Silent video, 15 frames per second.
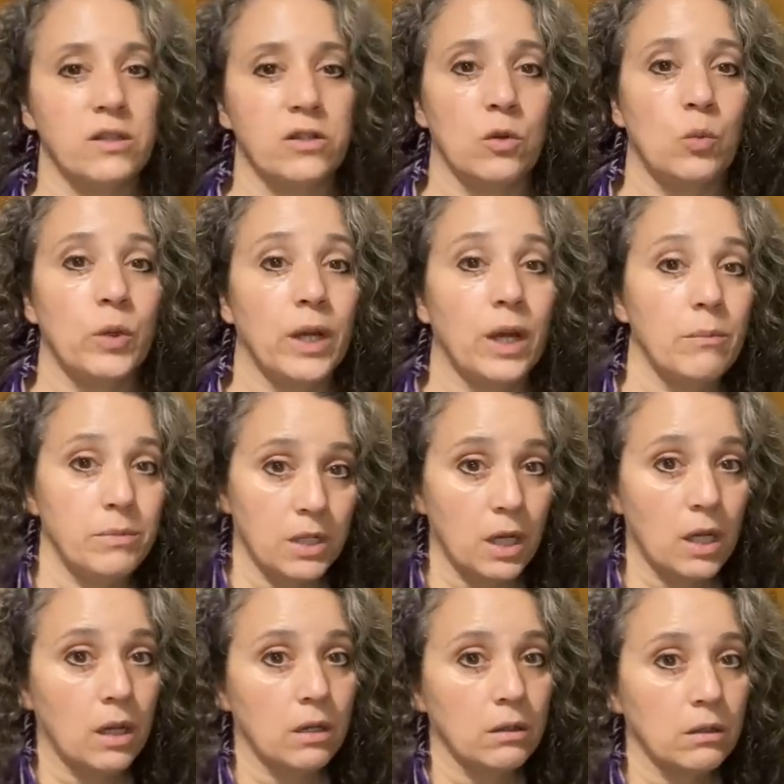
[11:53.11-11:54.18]
So when I'm
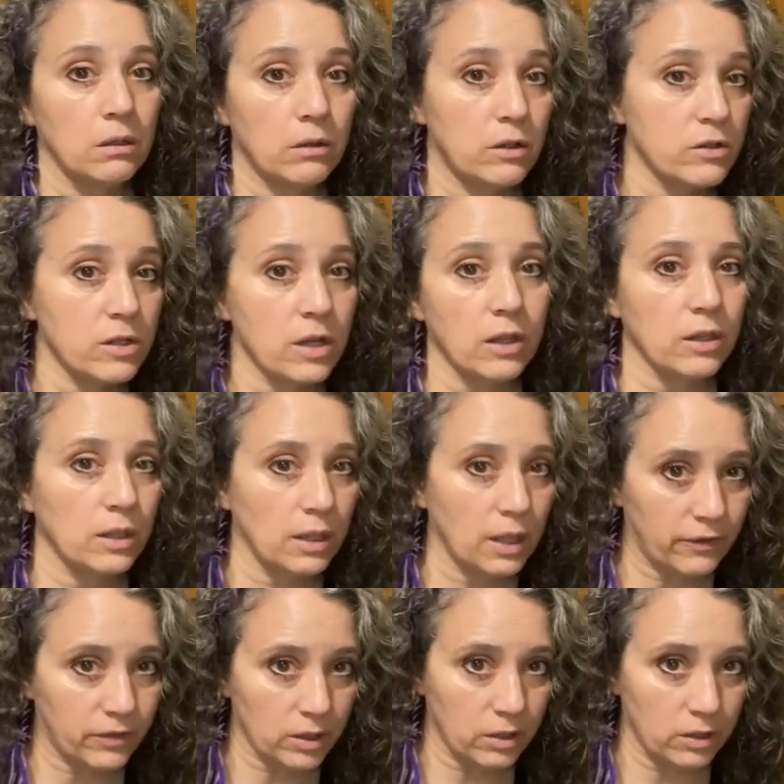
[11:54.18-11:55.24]
done, there's nothing
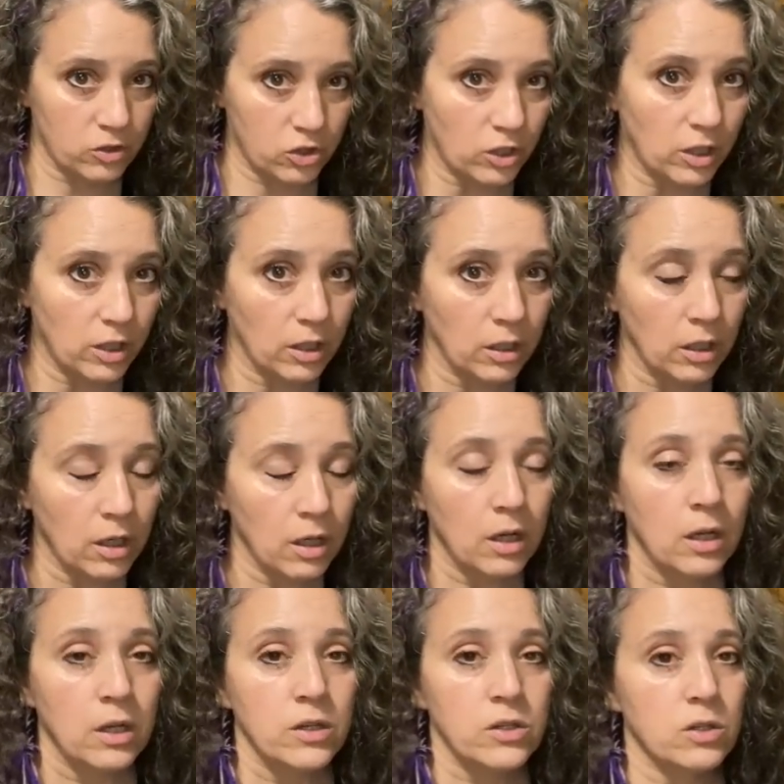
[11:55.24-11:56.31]
left in the jar.
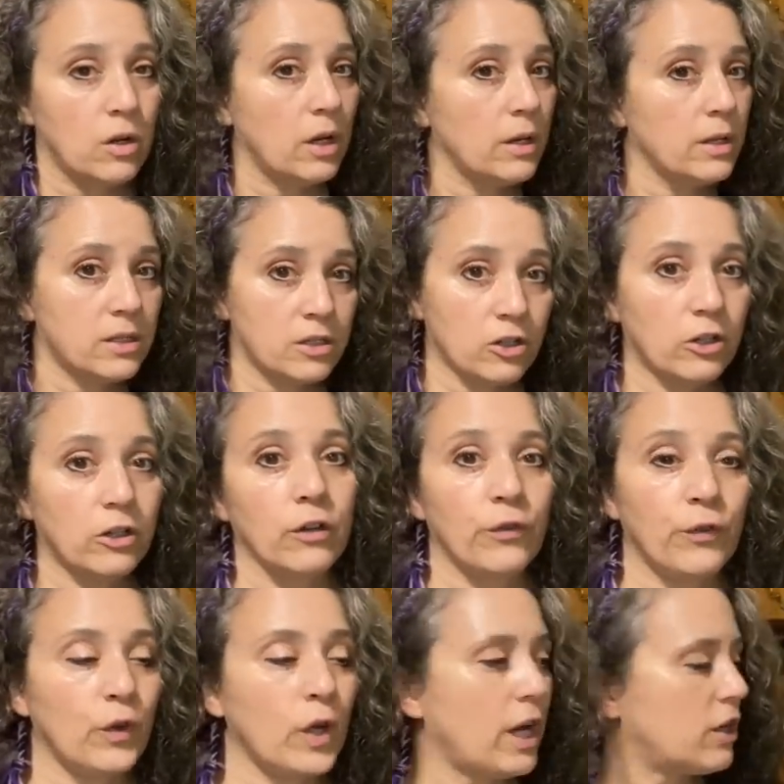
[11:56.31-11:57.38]
So I start
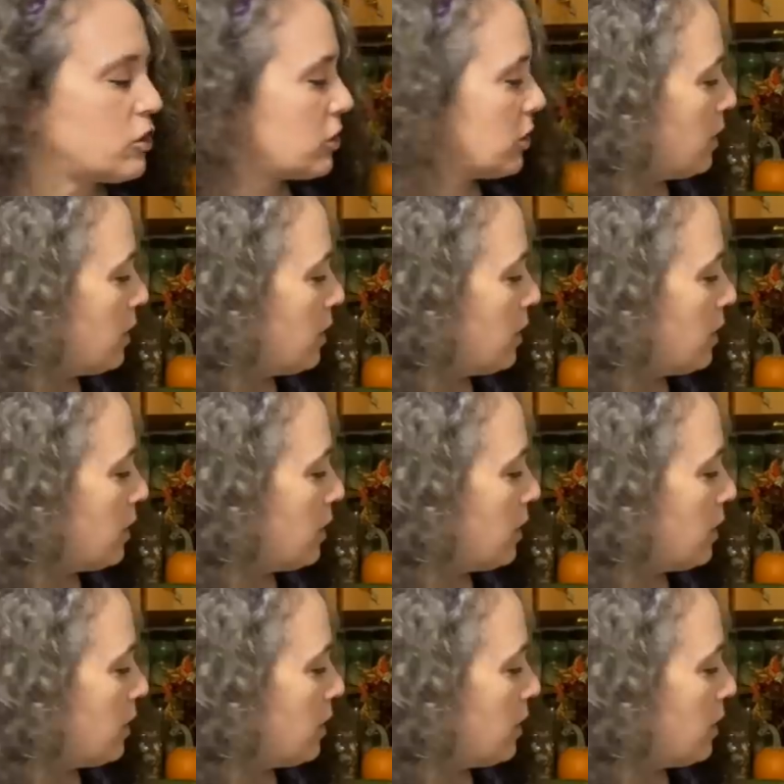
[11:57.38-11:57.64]
afresh.